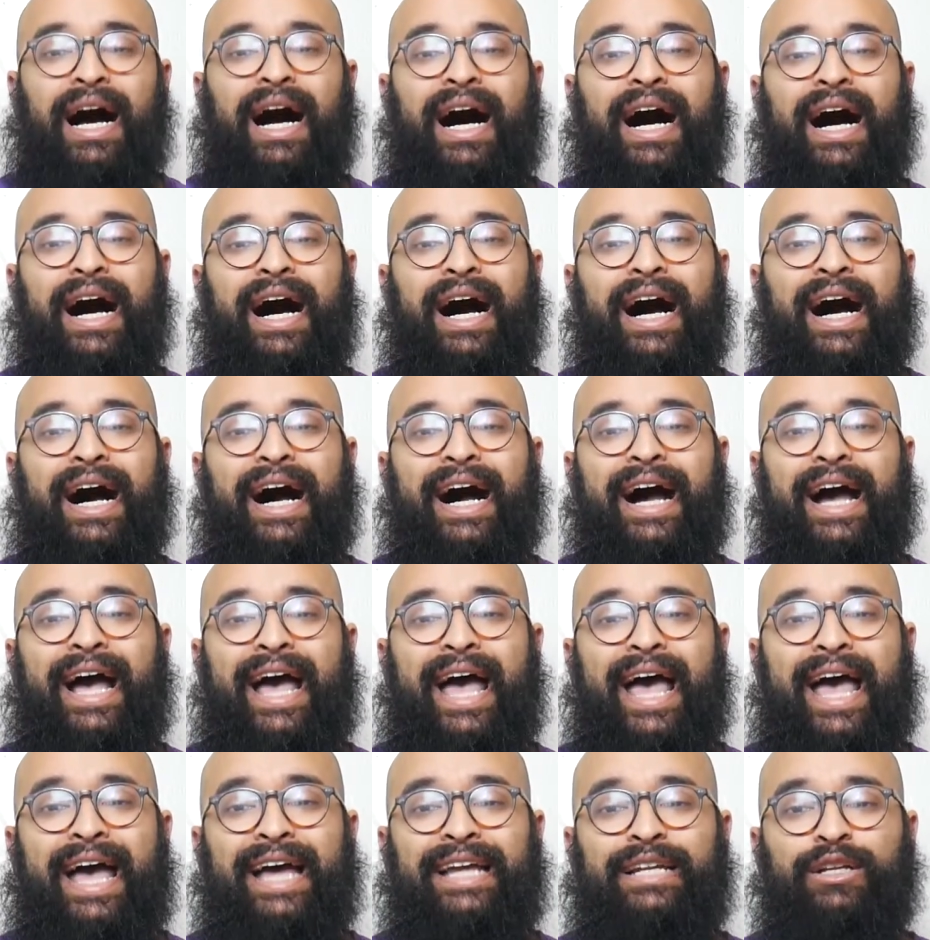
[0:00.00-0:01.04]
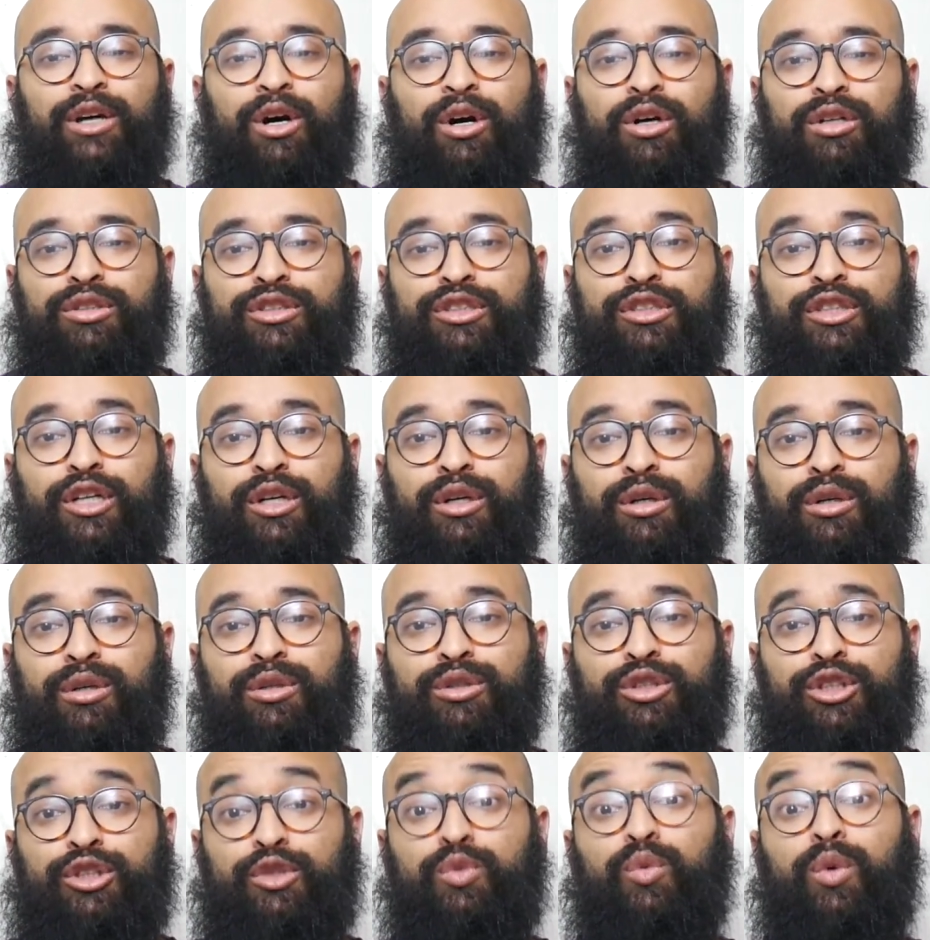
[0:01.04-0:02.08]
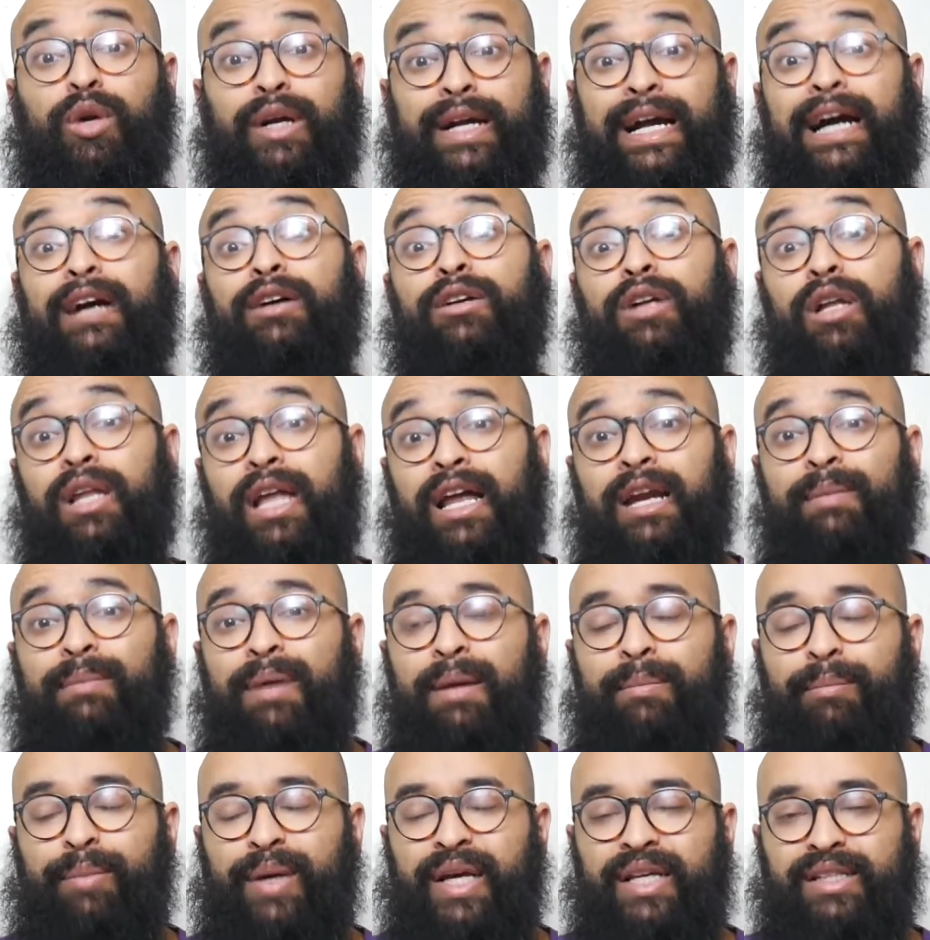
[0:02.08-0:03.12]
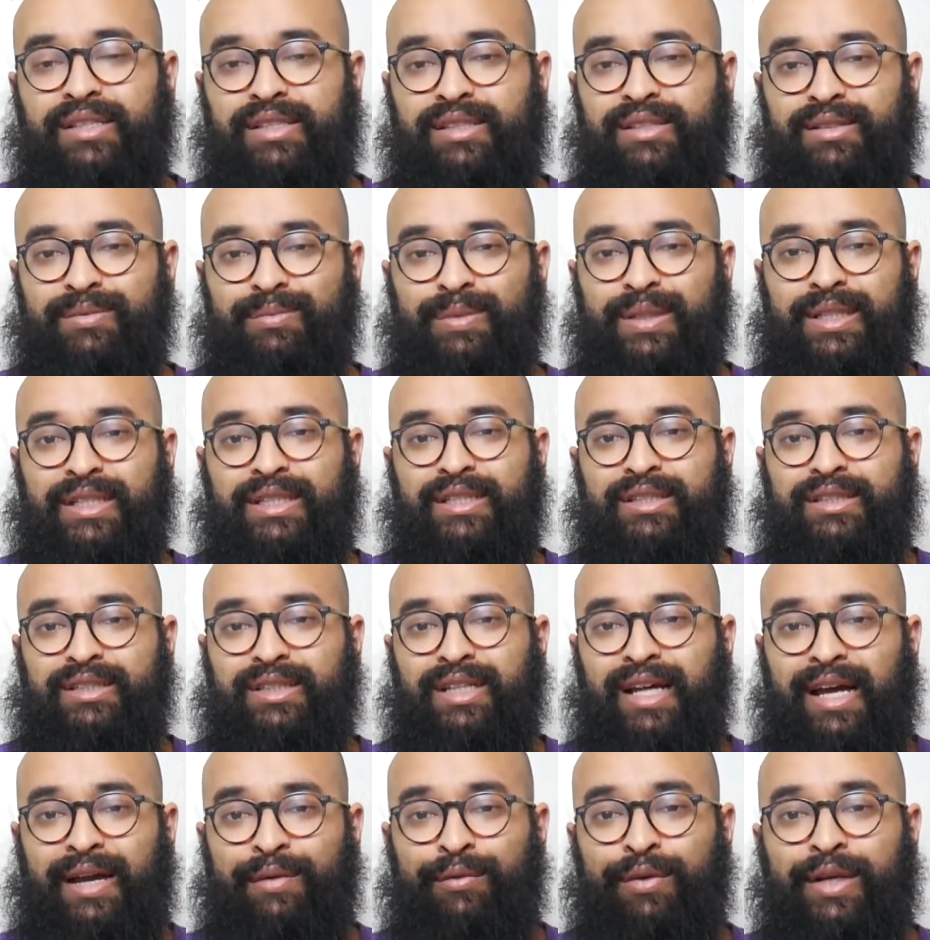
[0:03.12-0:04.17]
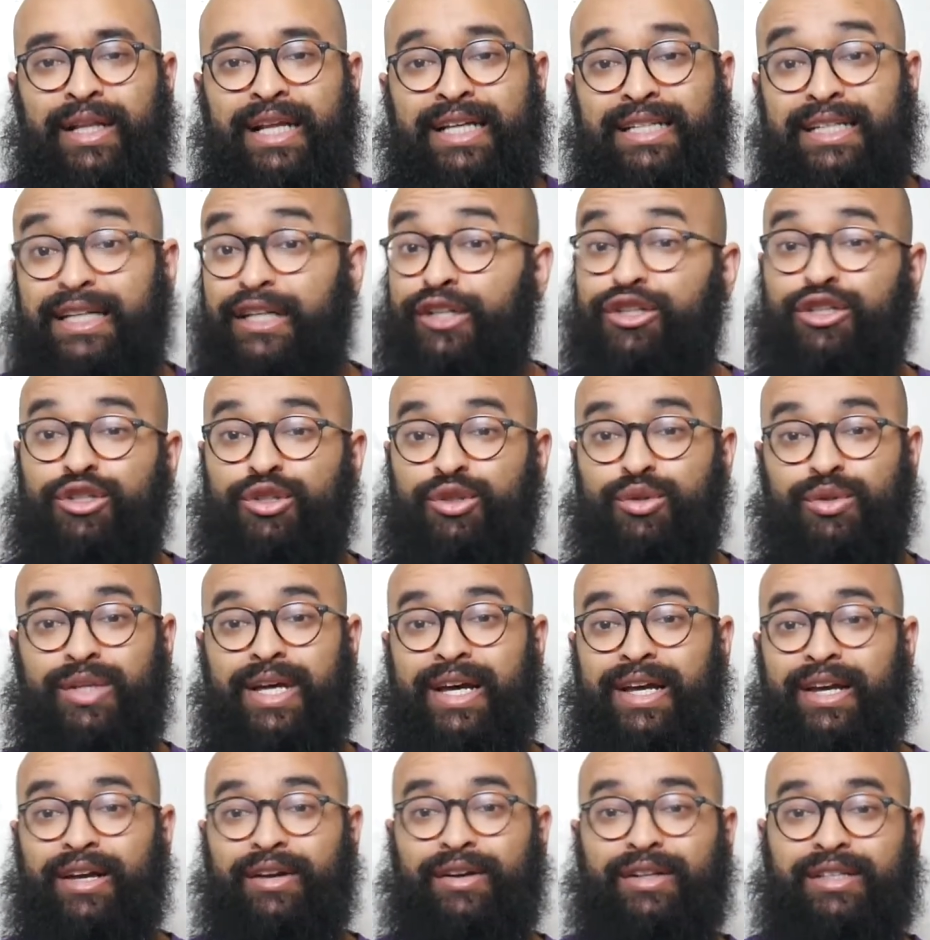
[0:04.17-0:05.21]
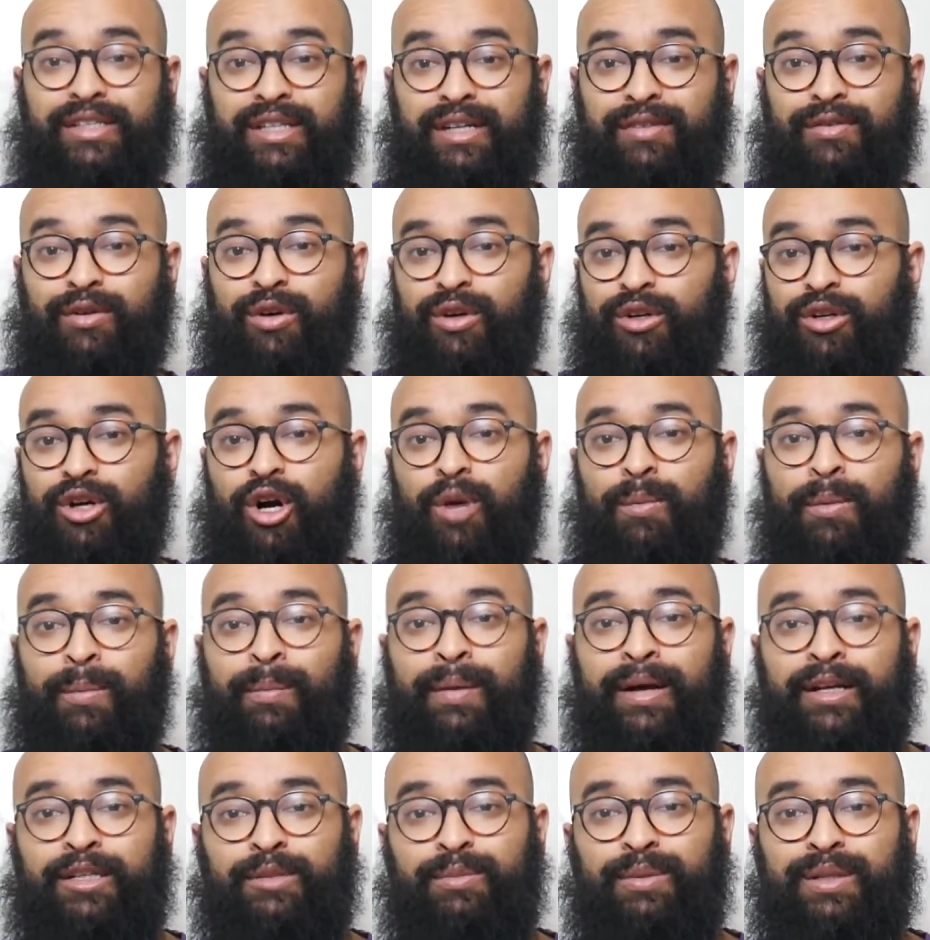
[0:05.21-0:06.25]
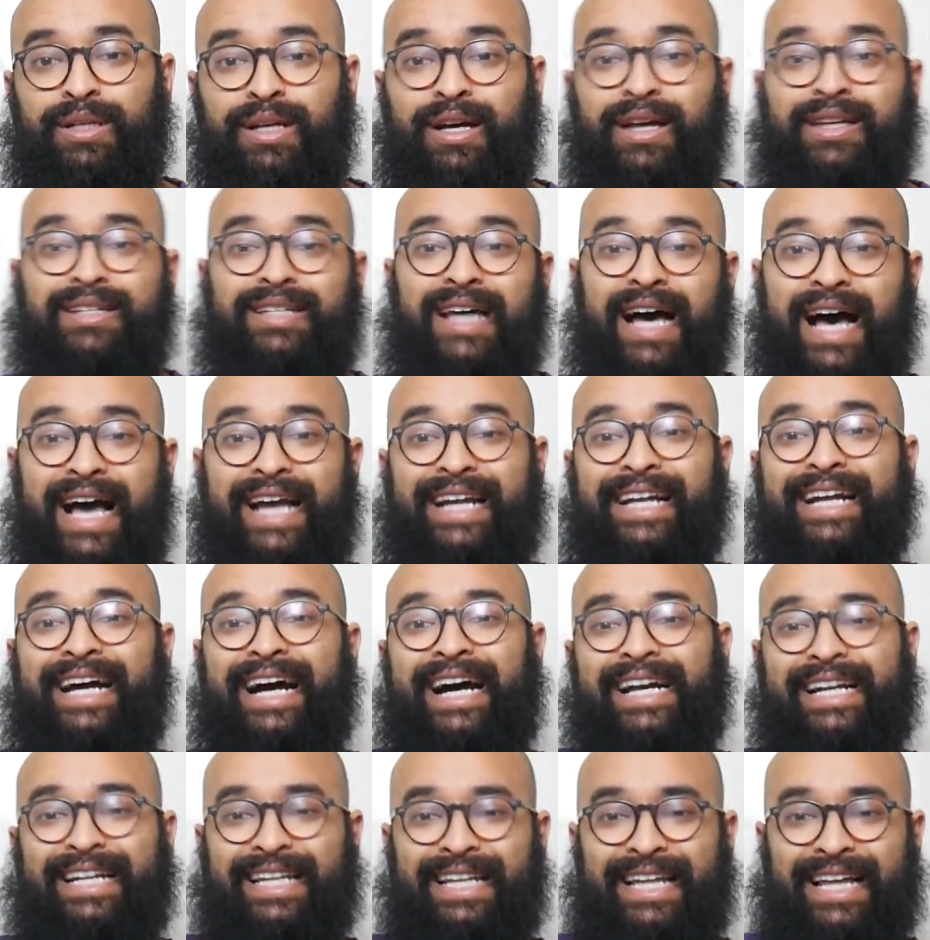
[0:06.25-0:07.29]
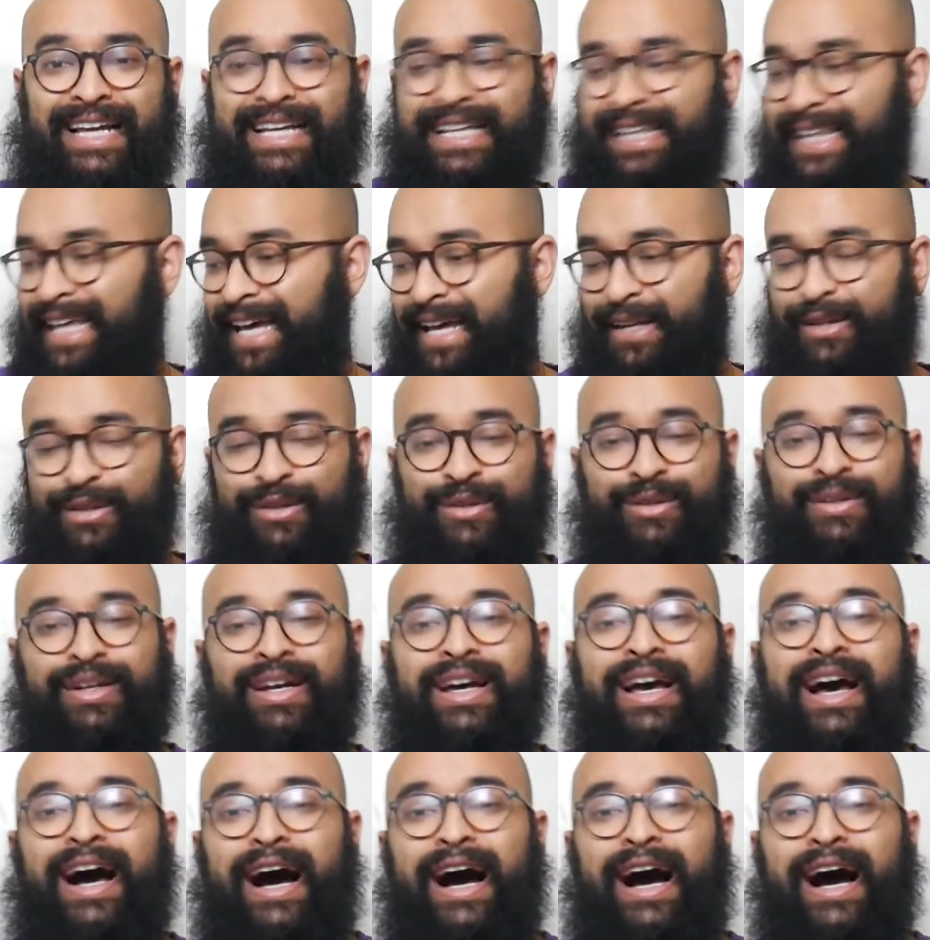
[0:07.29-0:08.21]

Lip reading: And also just work out a lot of my bits because I realize I can just do that here instead of going to open mics because I got it like that, dude.